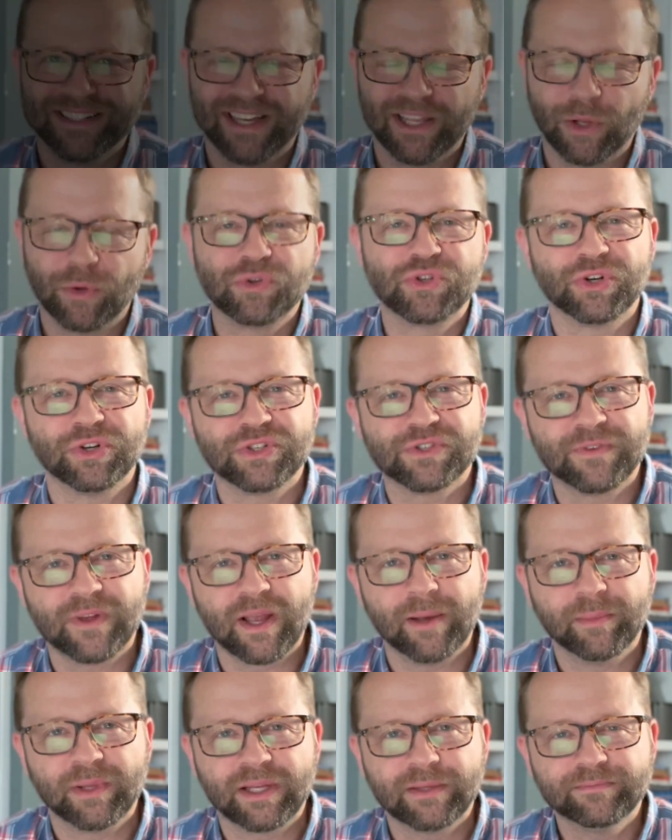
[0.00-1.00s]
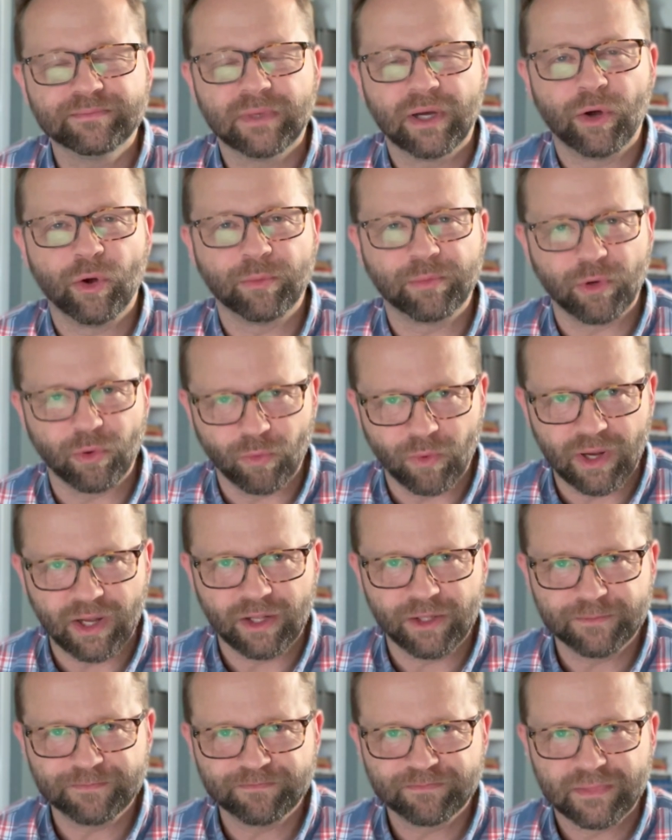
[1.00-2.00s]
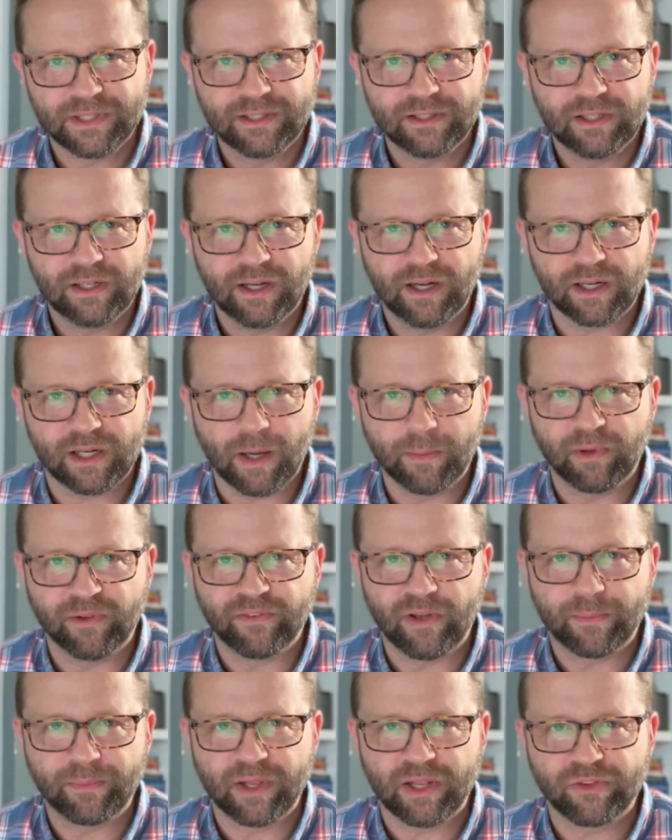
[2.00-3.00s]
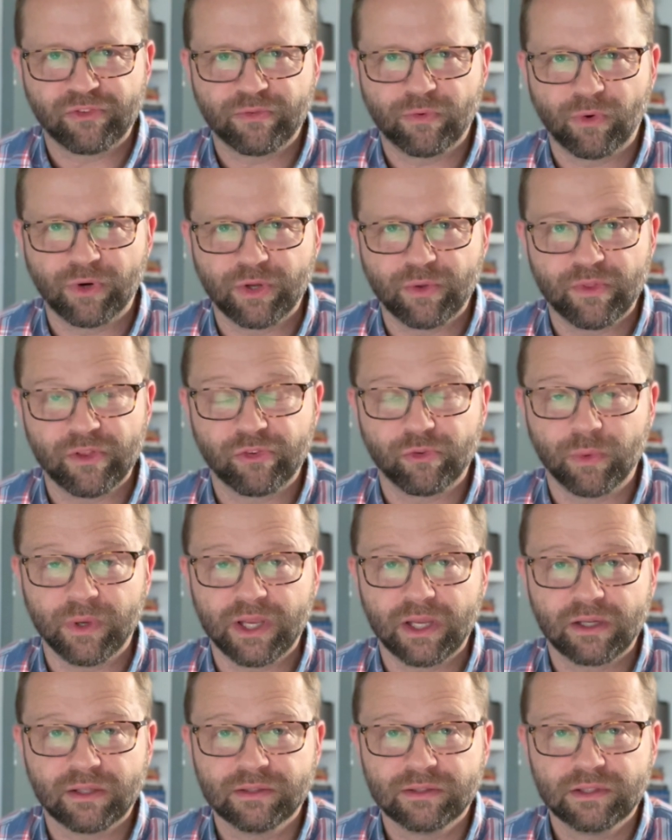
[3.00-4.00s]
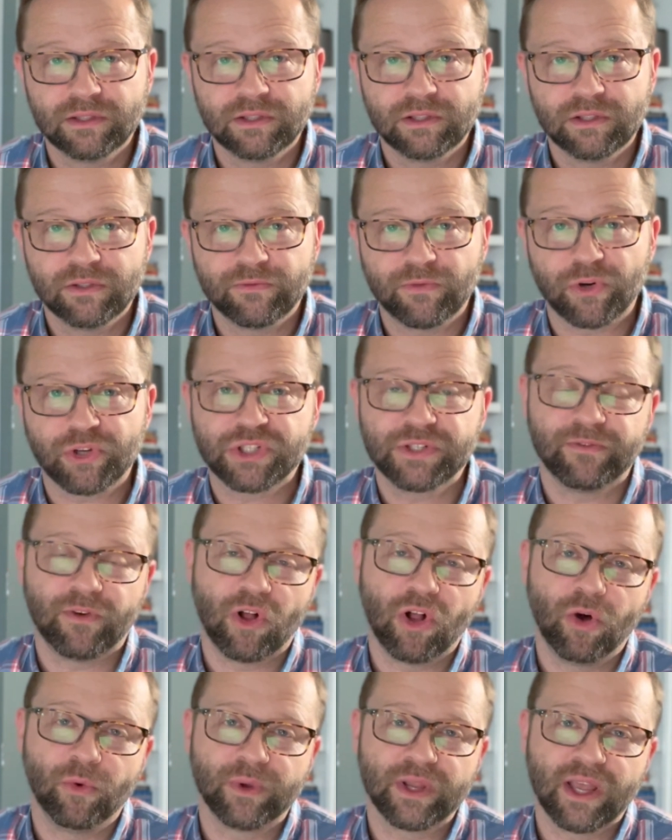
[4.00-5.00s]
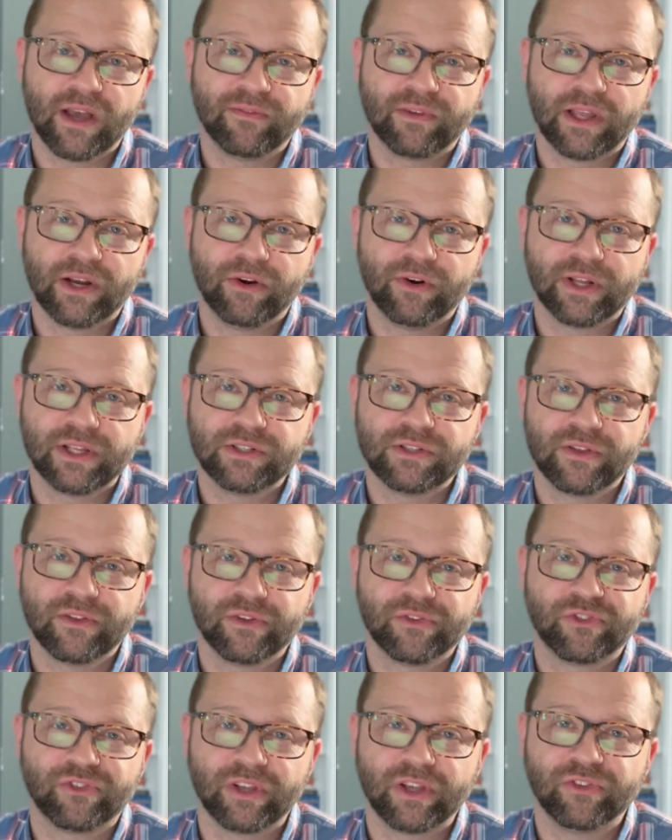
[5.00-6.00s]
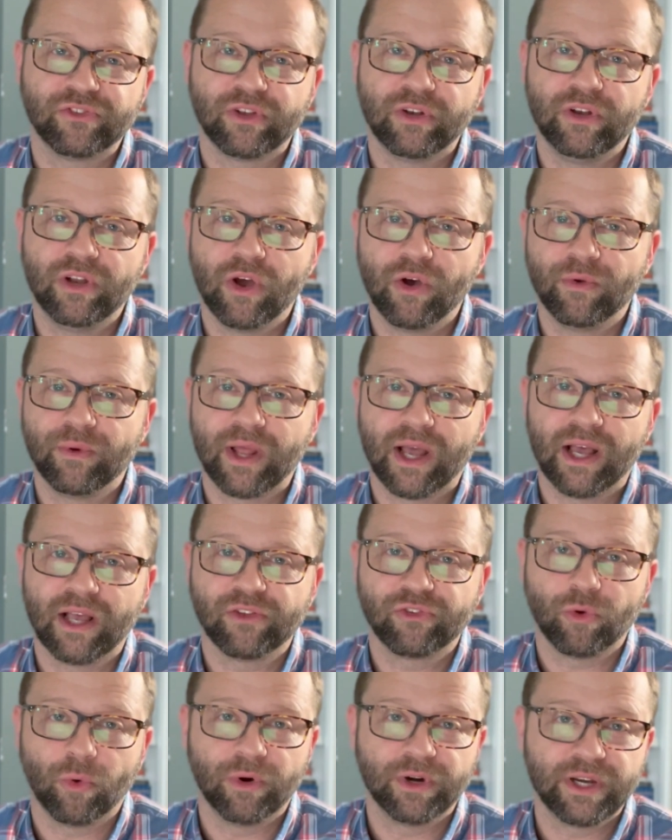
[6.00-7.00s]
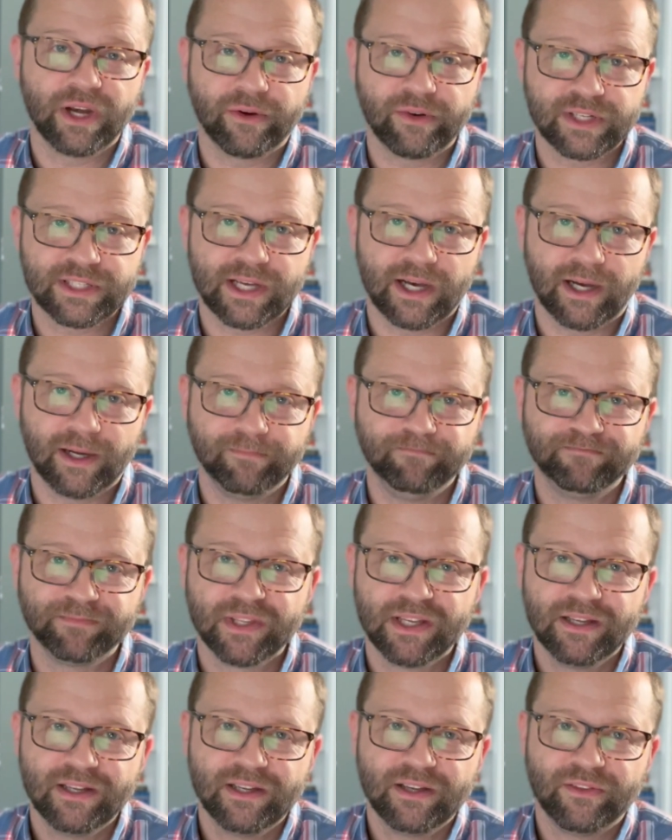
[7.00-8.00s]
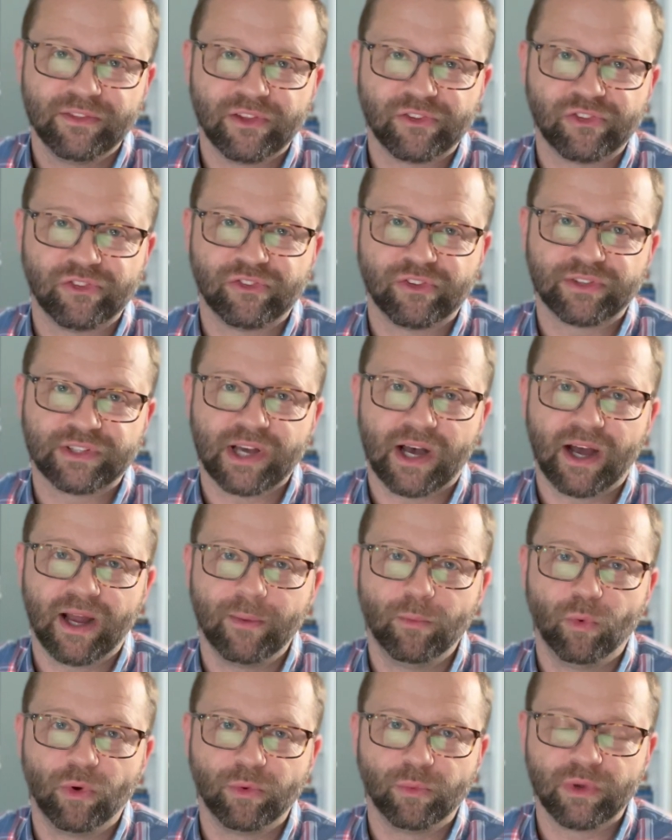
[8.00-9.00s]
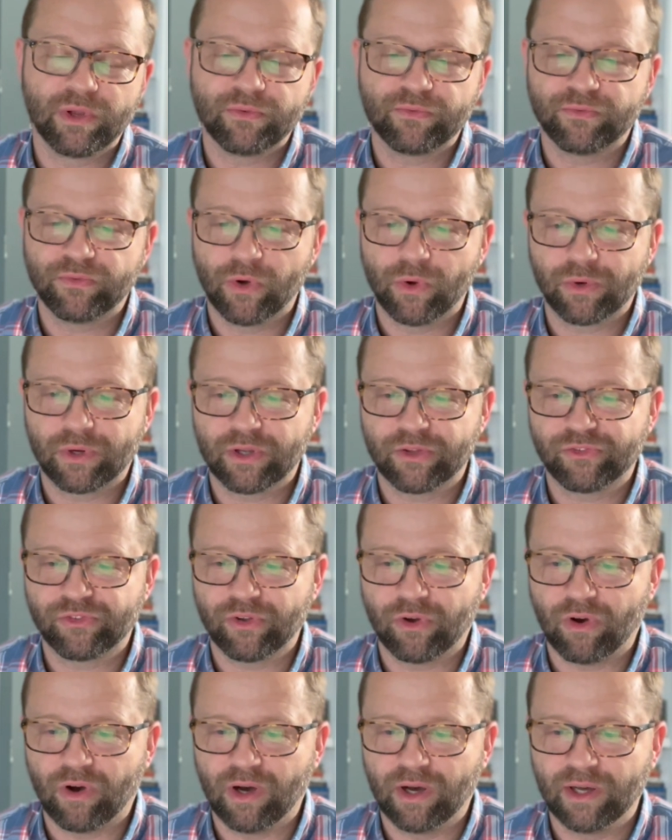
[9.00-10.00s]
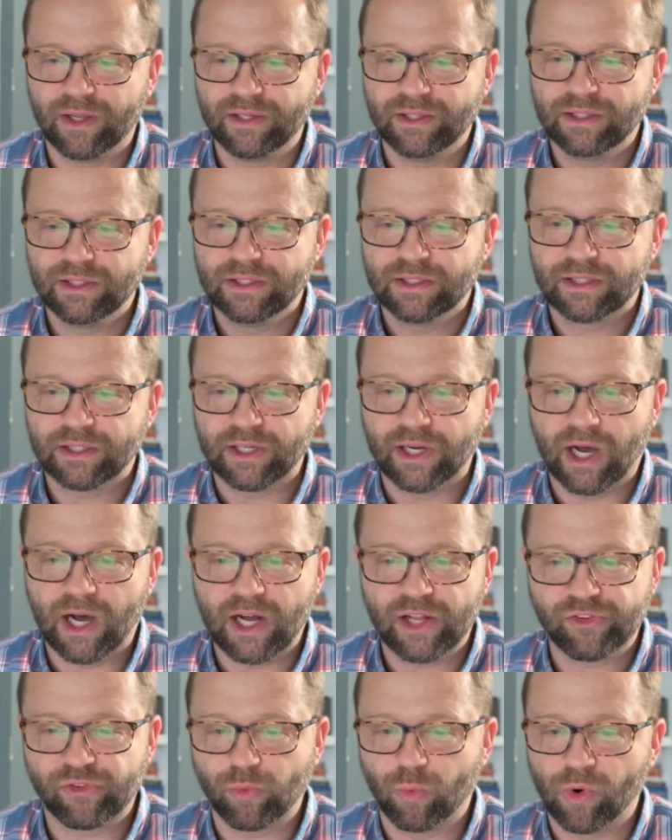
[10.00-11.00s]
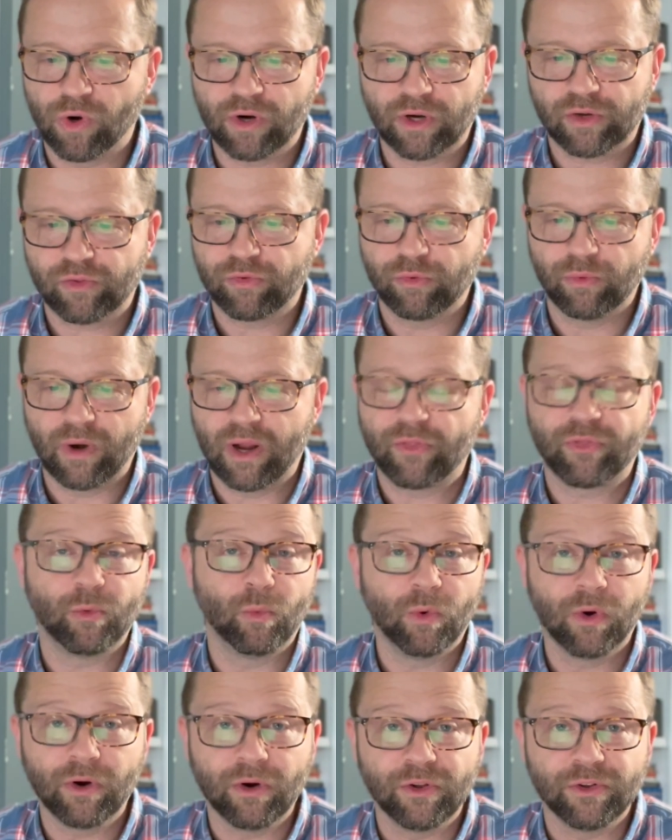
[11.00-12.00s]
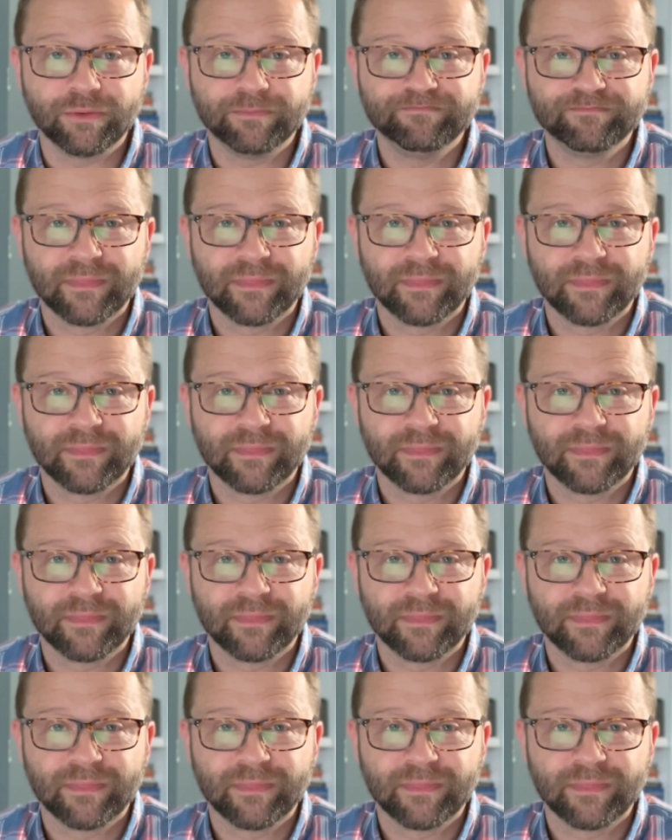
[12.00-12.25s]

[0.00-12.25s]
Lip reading: Hello, church family. I hope you're well. A couple of updates for you this week. First of all, we have entered into the season known as Ordinary Time. This is a time when we focus on God's work throughout the world.